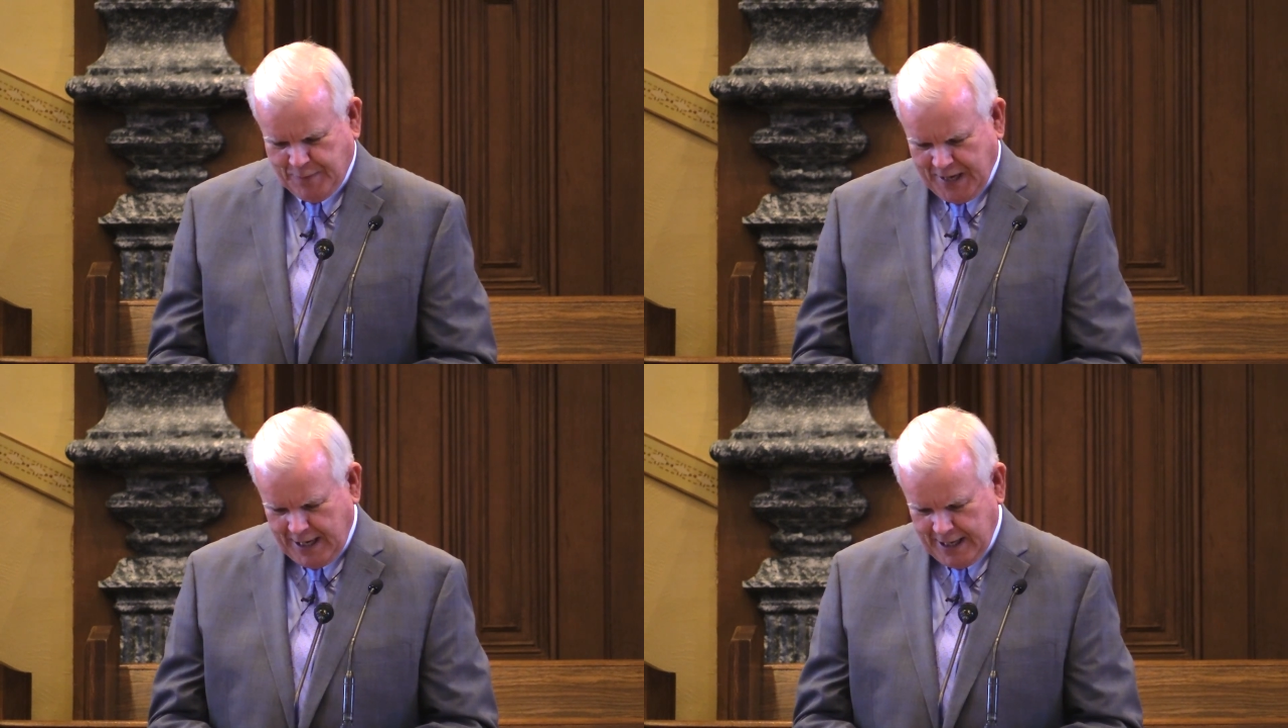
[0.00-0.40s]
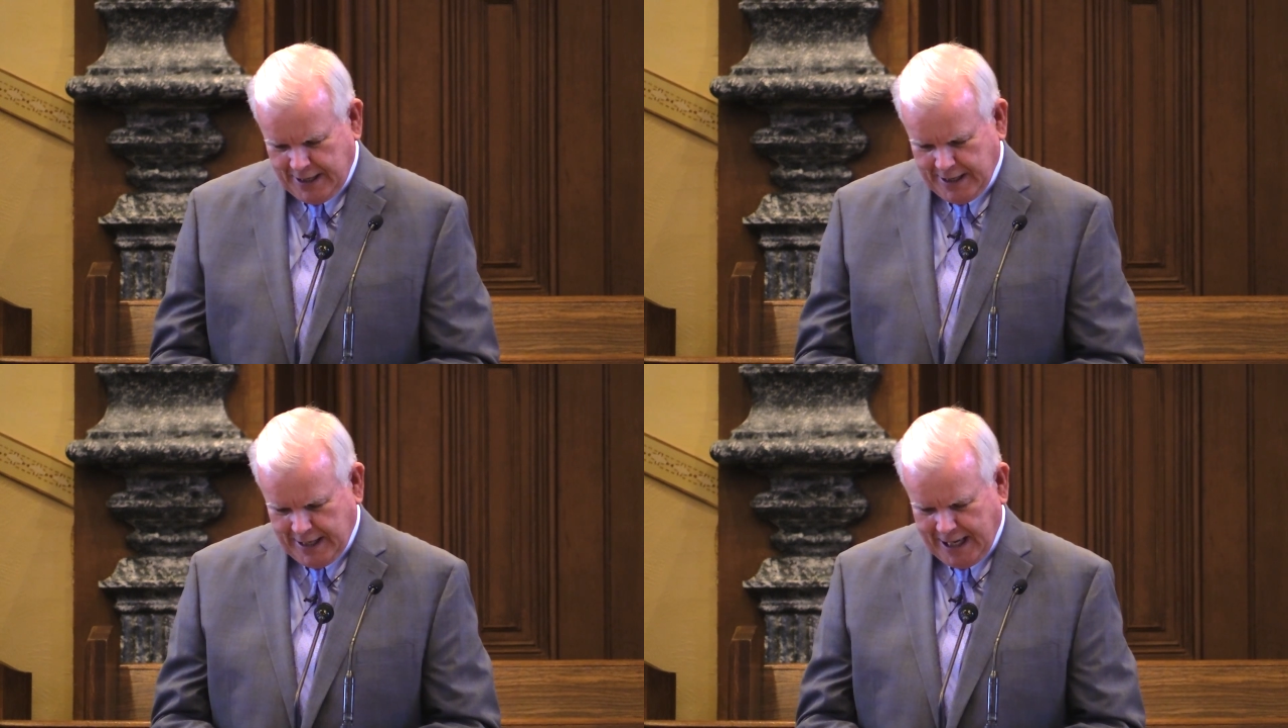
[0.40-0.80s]
And
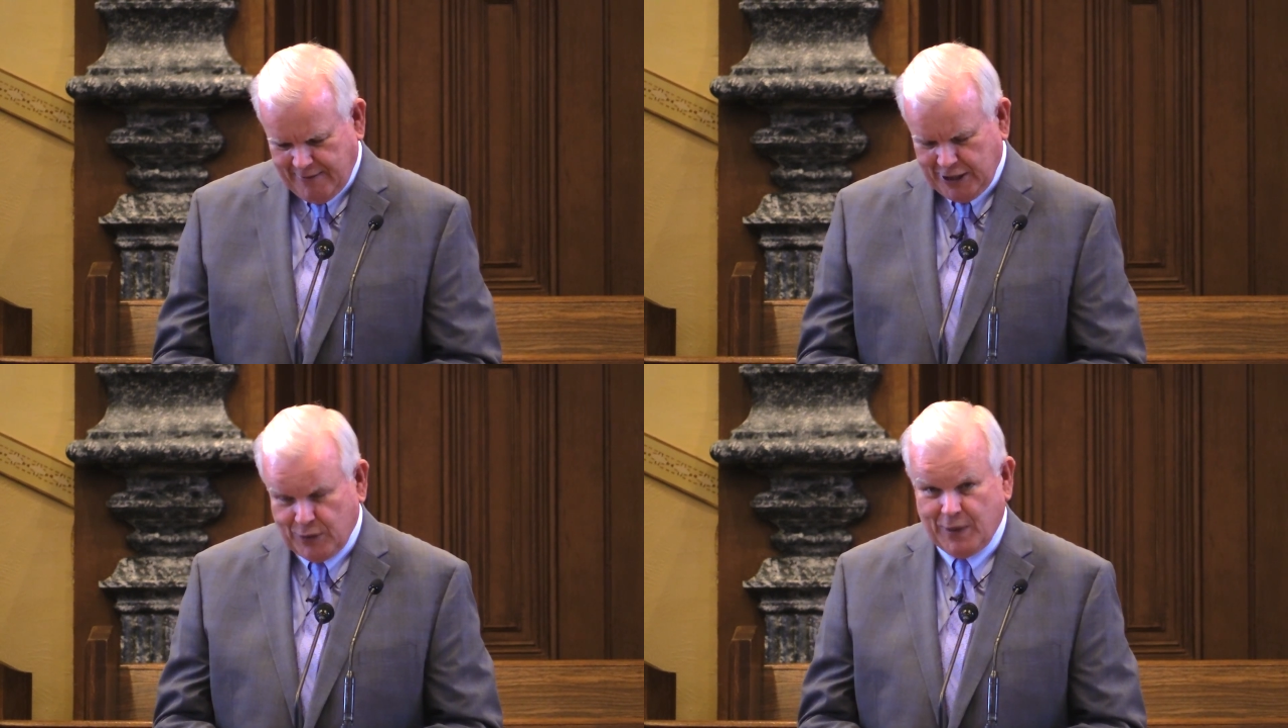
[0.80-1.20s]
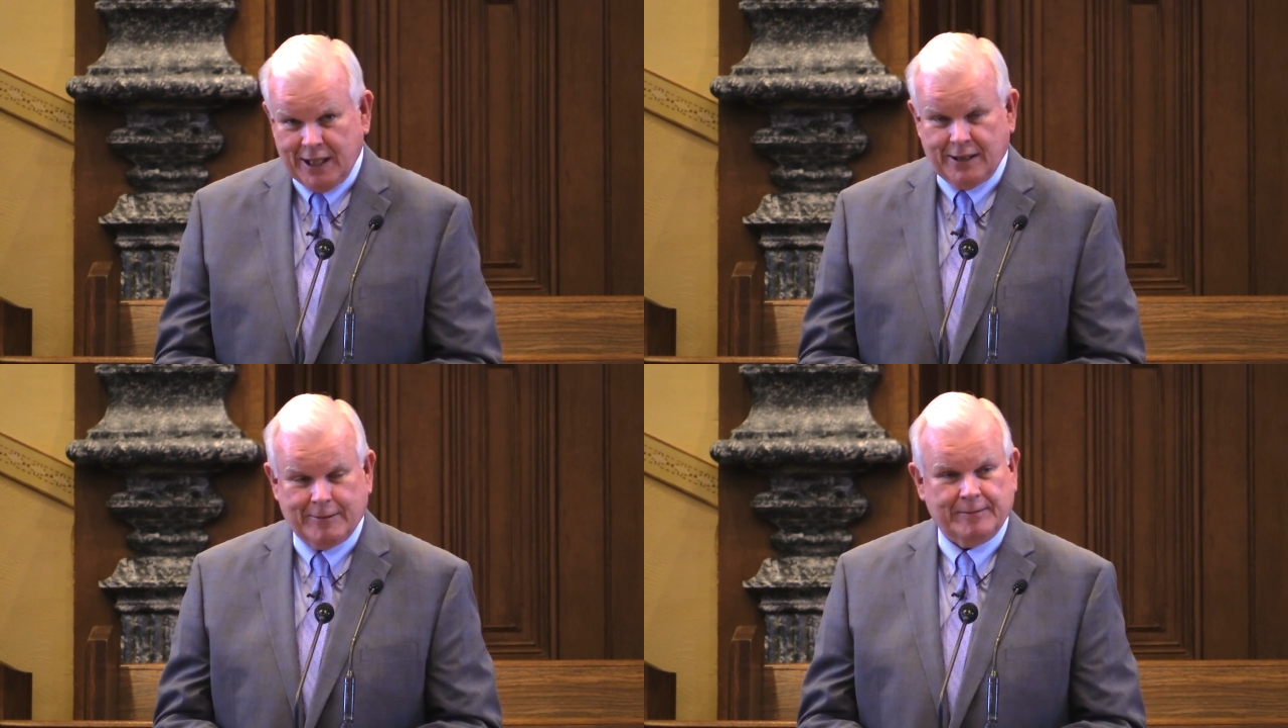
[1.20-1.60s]
having
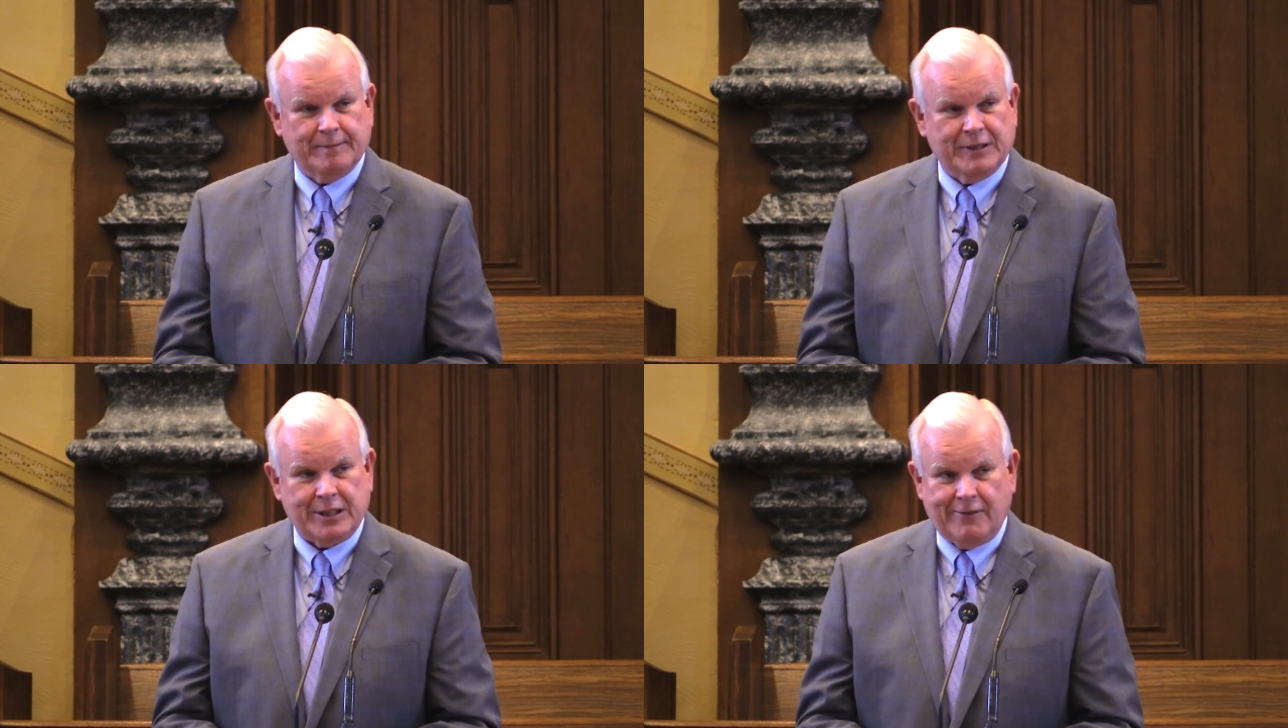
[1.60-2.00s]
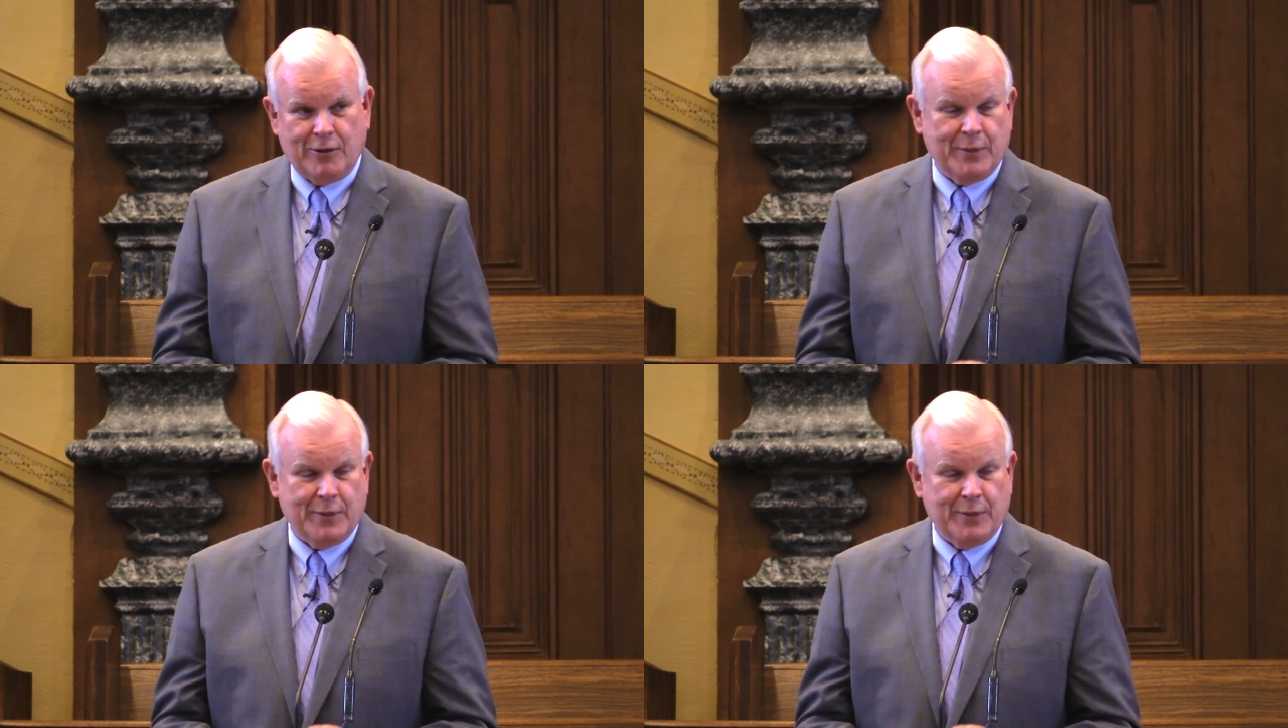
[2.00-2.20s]
spent several $1